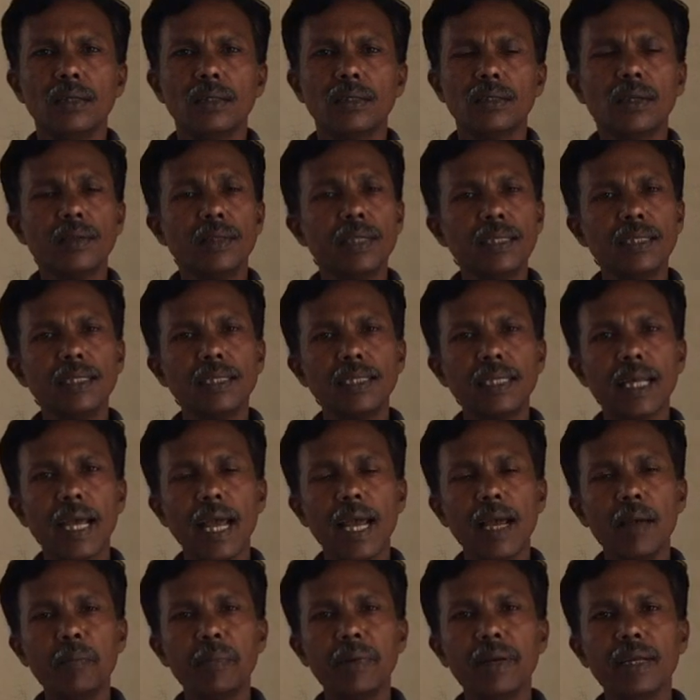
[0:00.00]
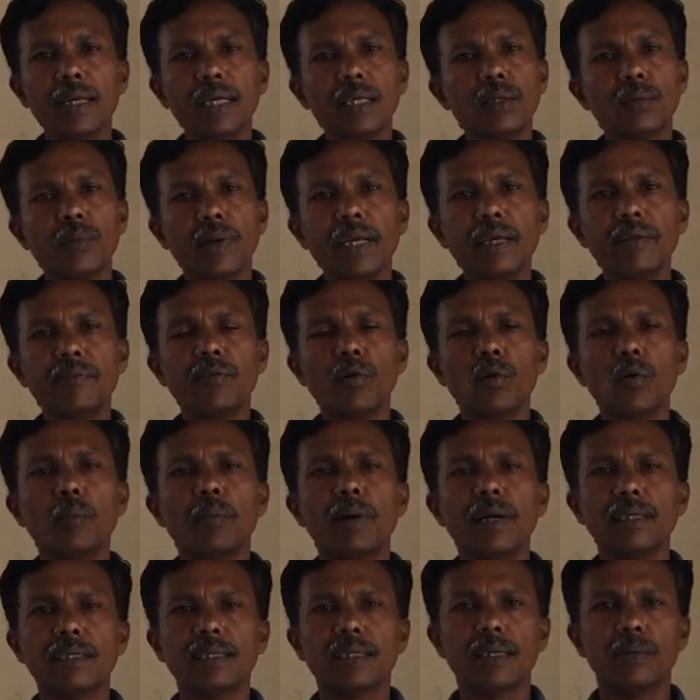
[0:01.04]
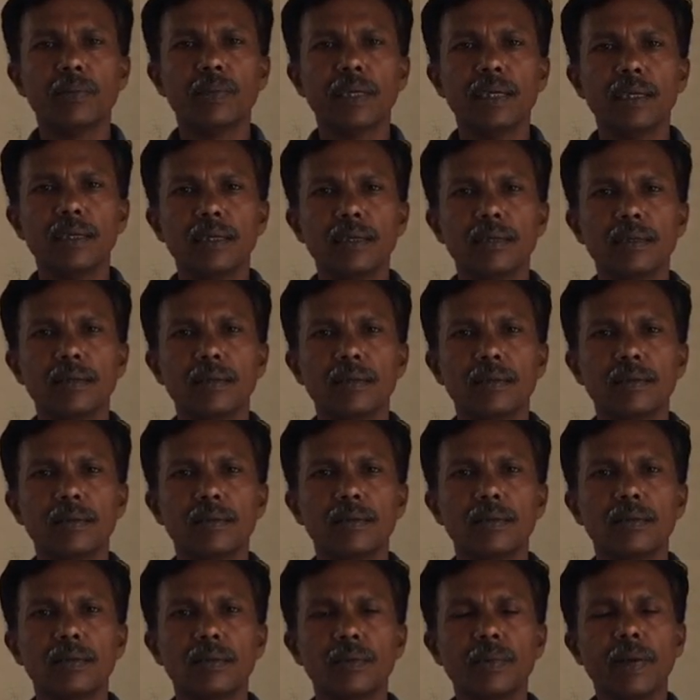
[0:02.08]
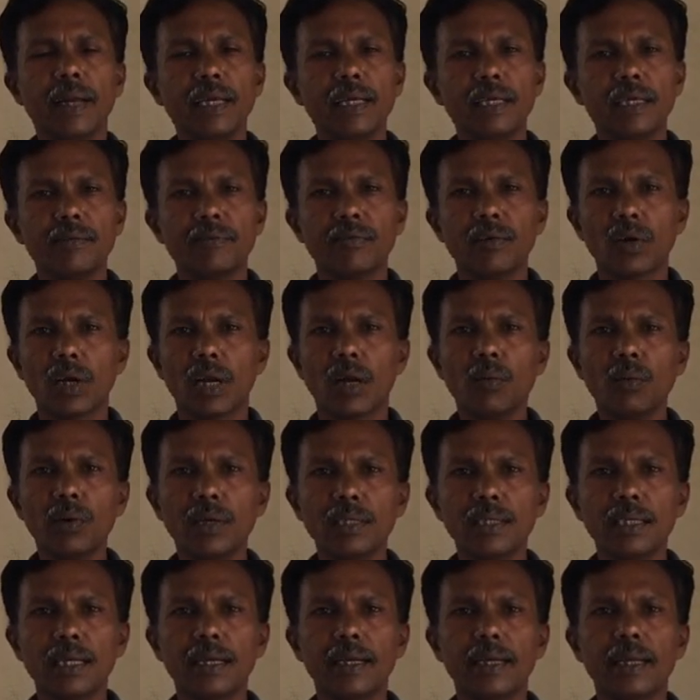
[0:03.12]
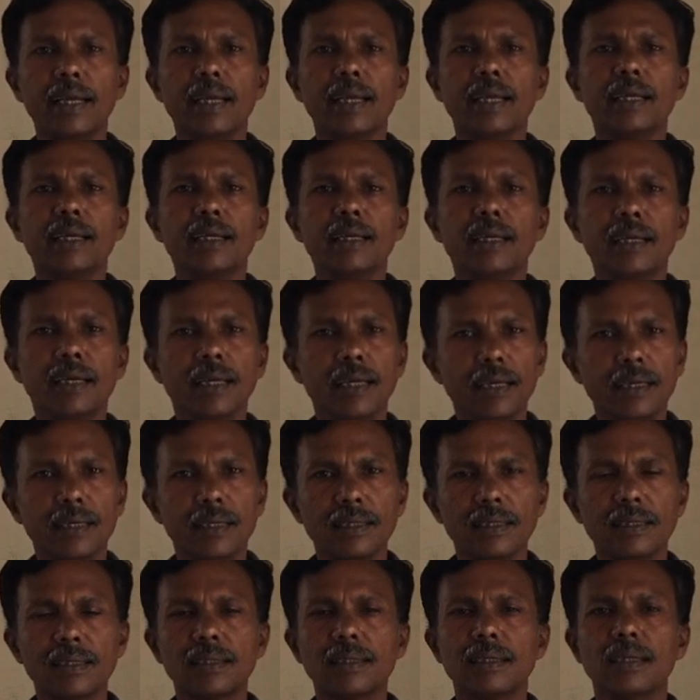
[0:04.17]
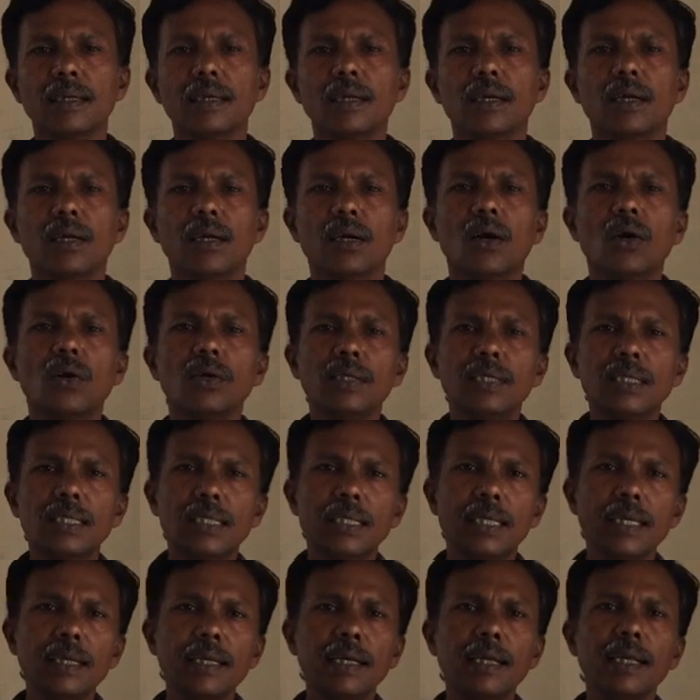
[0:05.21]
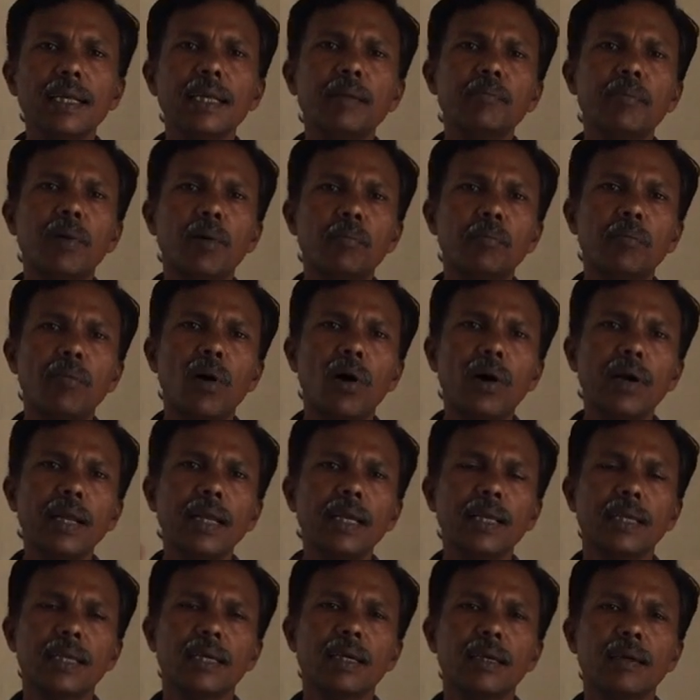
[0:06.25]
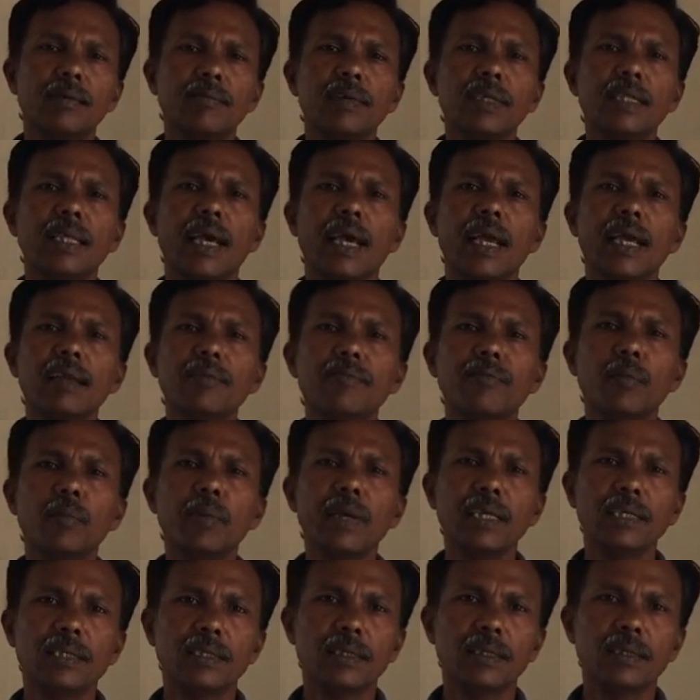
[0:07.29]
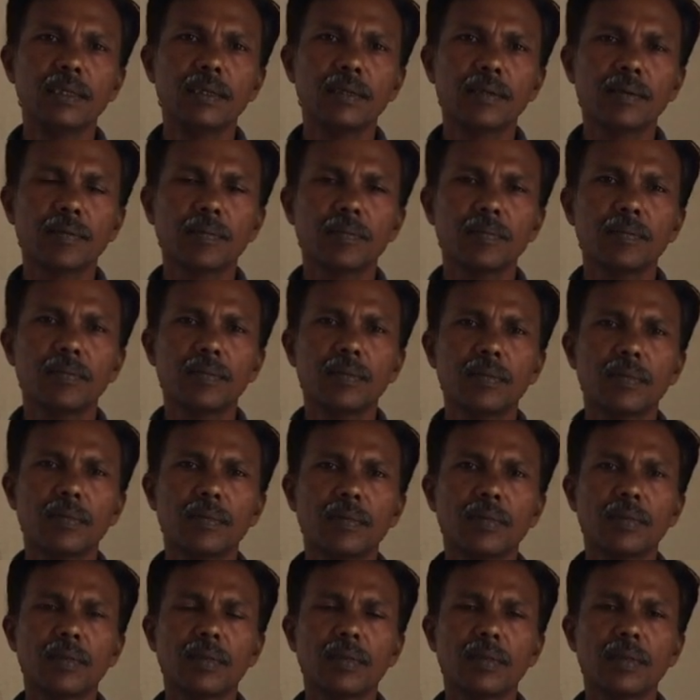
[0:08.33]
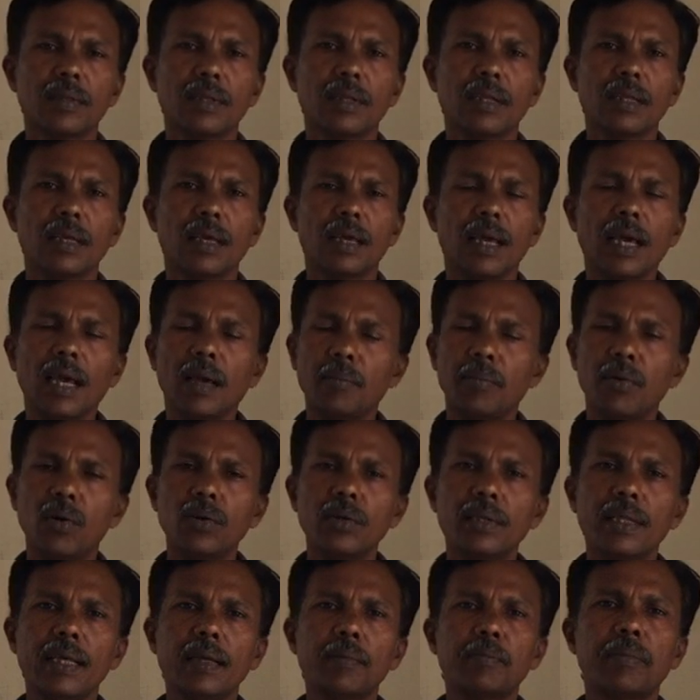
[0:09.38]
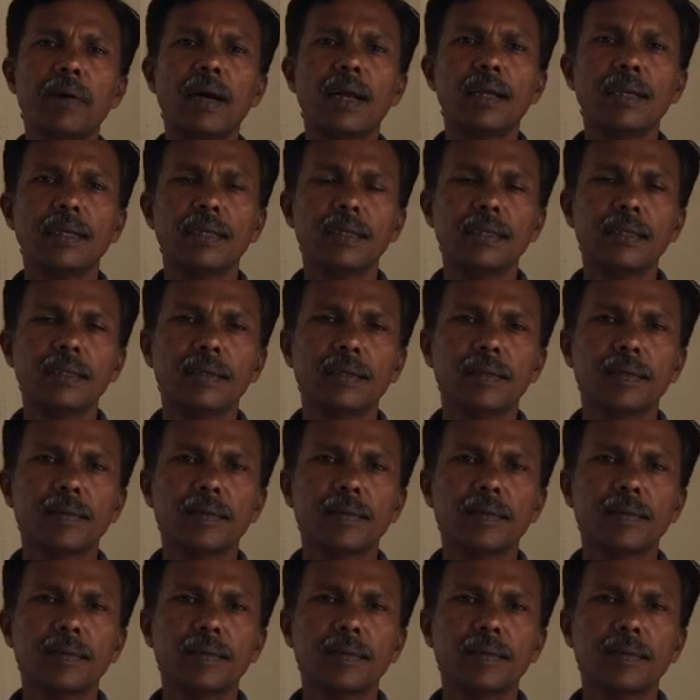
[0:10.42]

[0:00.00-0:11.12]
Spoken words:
So this is happening 24/7, 24 hours a day. It is constantly bombarding with the information about their party.